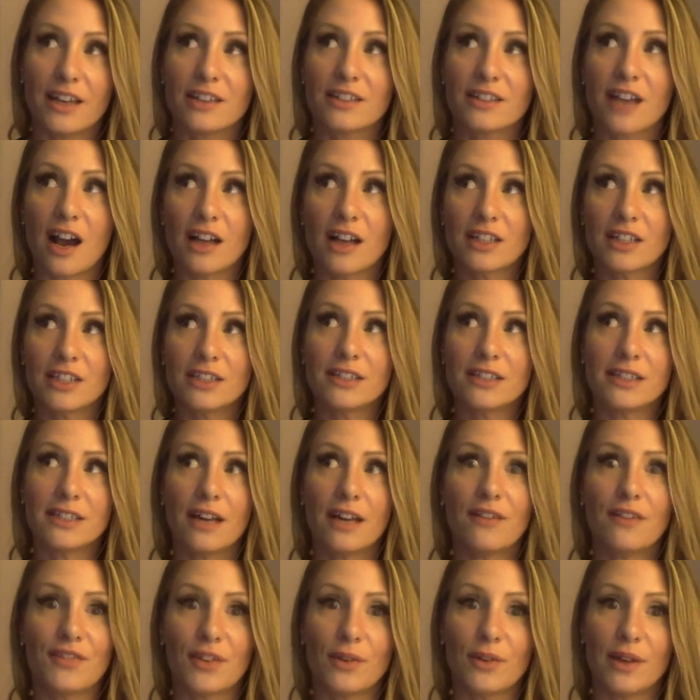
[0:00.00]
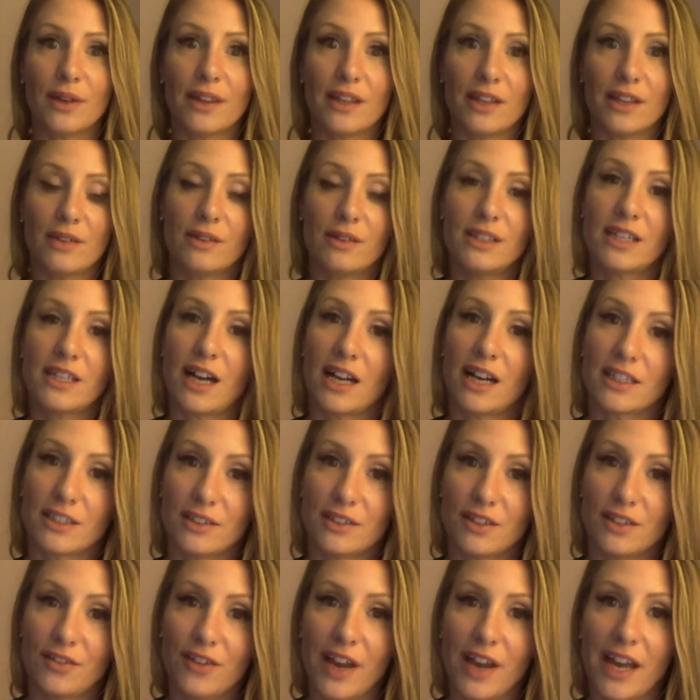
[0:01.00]
Talk to yourself the way that you would talk
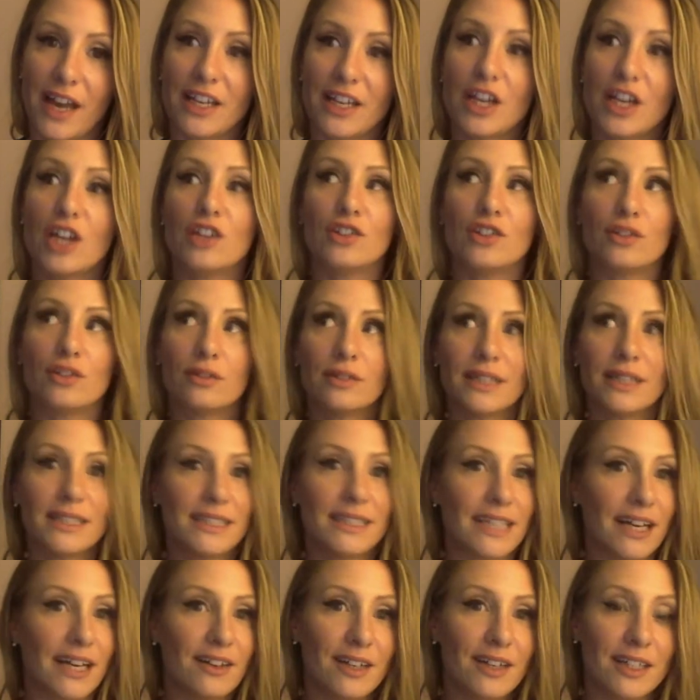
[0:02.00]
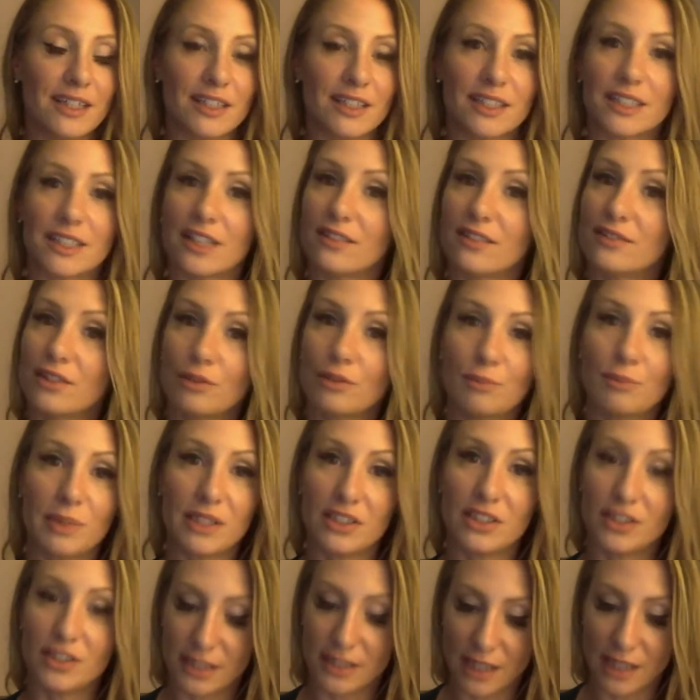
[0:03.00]
to a friend. Don't get down on yourself. Don't
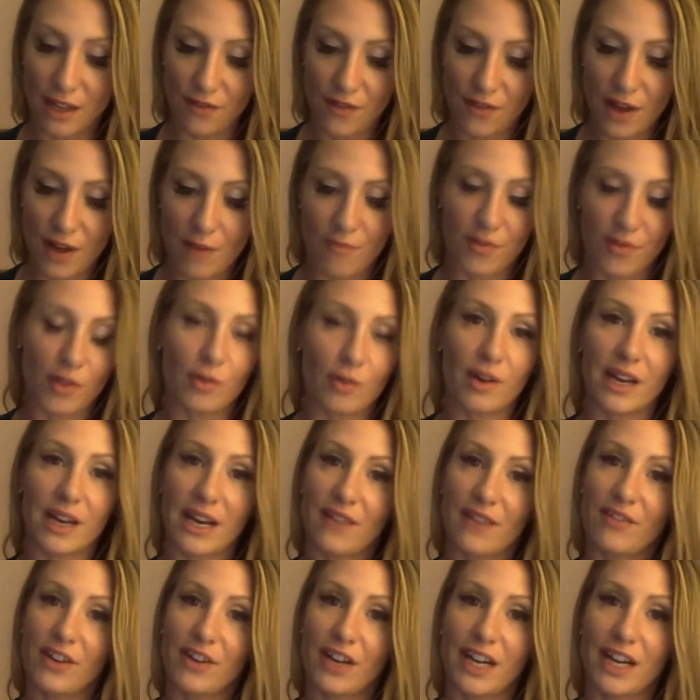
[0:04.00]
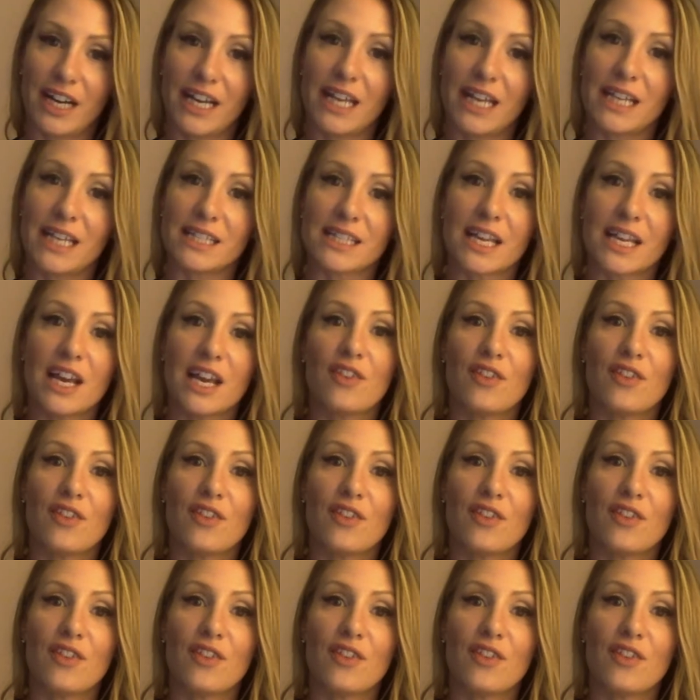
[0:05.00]
beat yourself up for whatever it is.